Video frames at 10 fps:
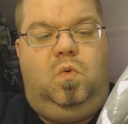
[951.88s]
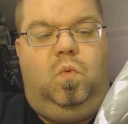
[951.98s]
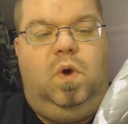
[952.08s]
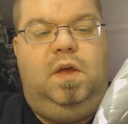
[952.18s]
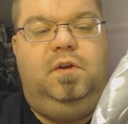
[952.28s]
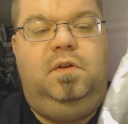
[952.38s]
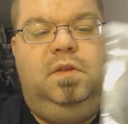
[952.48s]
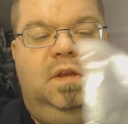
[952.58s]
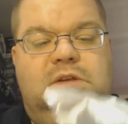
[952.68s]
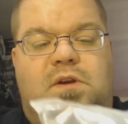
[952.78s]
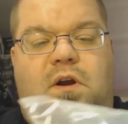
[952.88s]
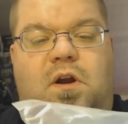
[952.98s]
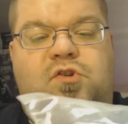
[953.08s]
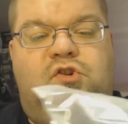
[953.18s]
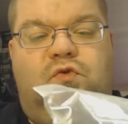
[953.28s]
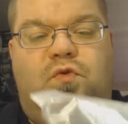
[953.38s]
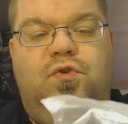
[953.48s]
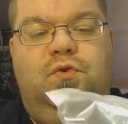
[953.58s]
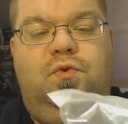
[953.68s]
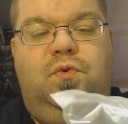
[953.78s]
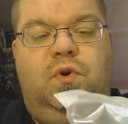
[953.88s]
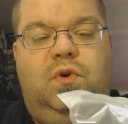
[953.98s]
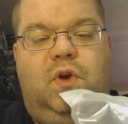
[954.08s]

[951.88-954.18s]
whether these are true